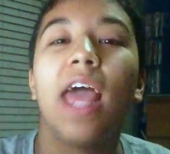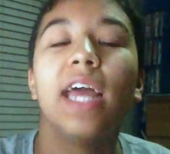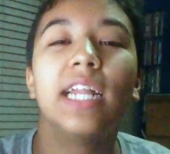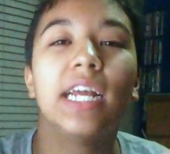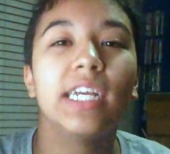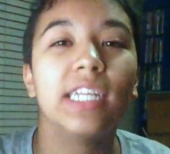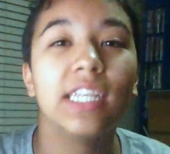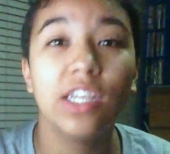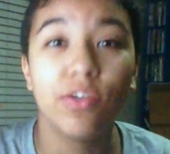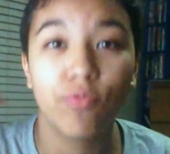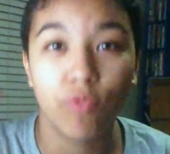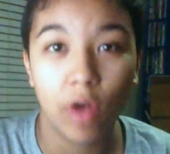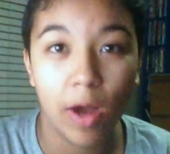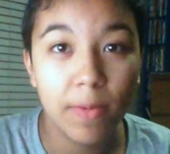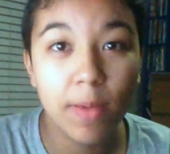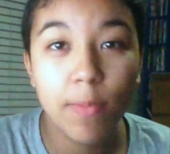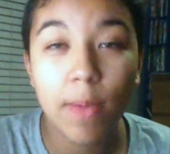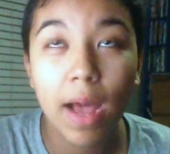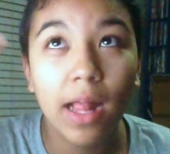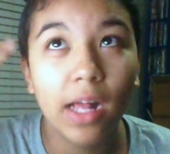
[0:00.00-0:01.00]
And I see
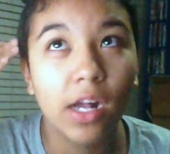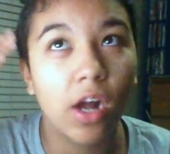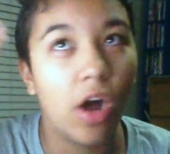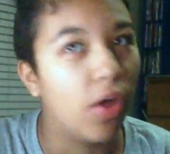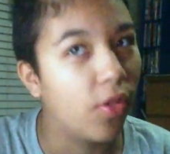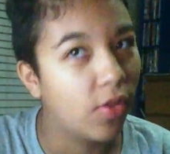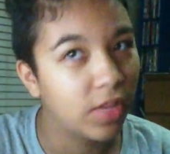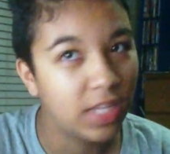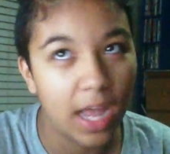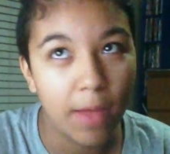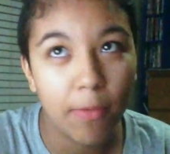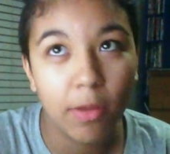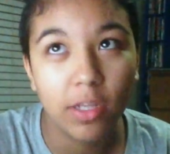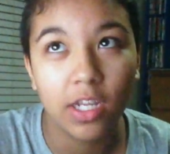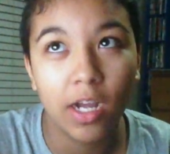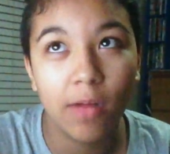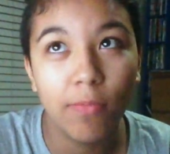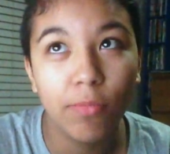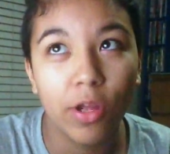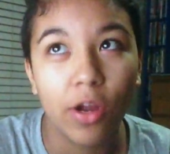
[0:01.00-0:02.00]
Rami Malek all the time on
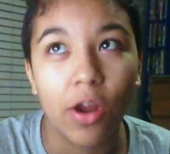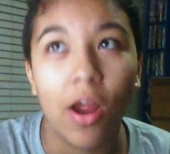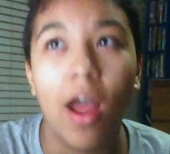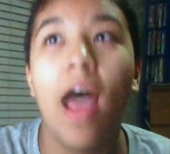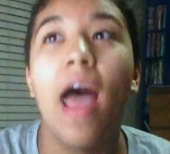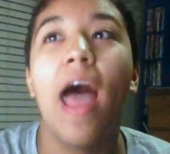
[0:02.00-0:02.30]
Tumblr.